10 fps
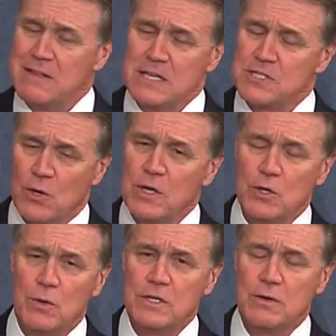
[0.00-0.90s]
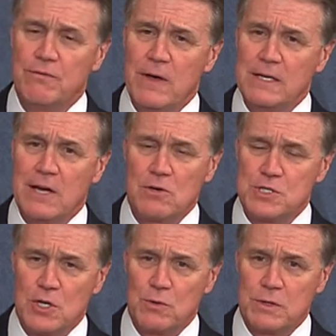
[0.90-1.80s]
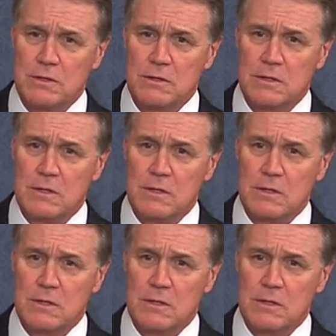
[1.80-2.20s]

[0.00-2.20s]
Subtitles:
that it's only going to affect our children